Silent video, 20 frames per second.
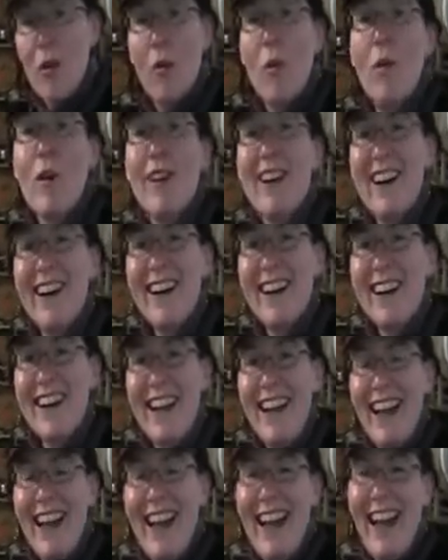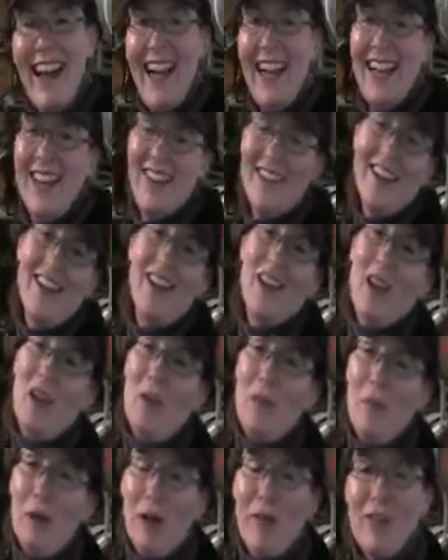we're done. And
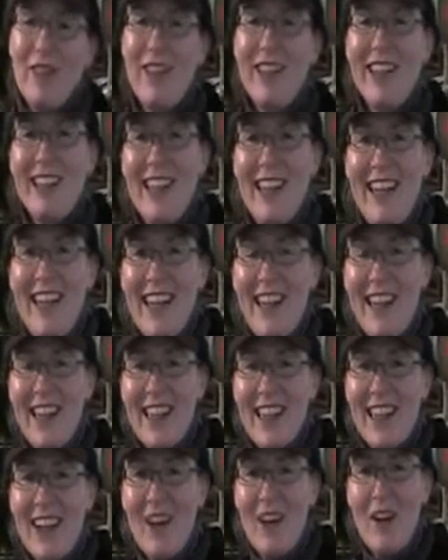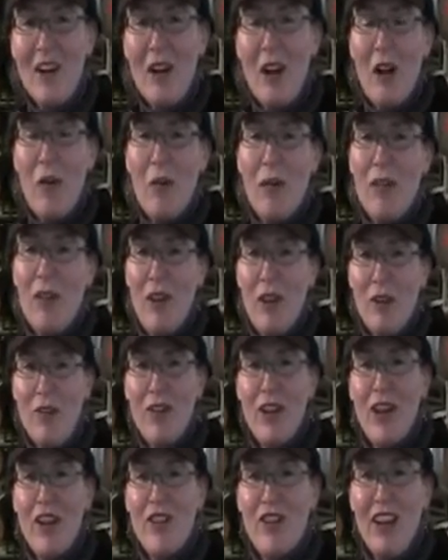perfectly clean and clear with no
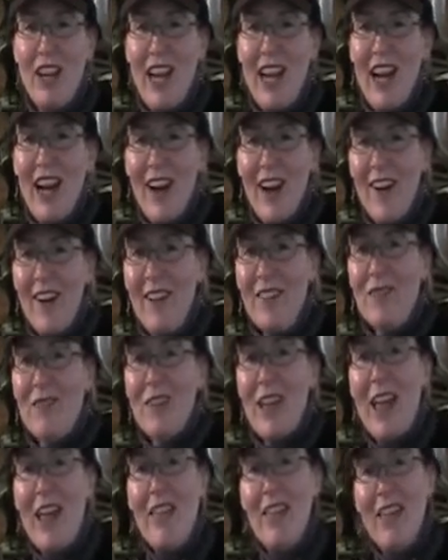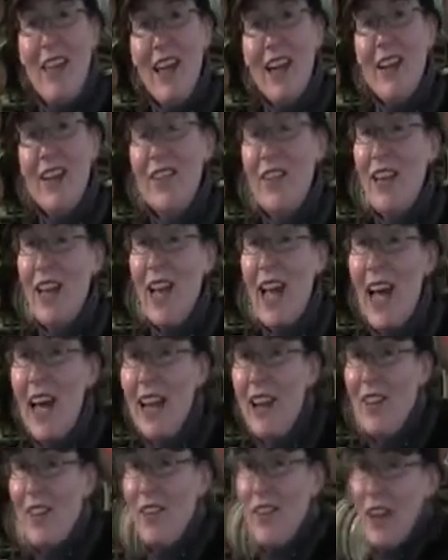touching air. And then as an
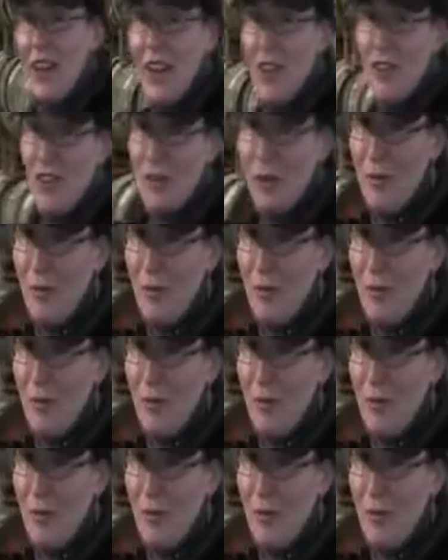added touch when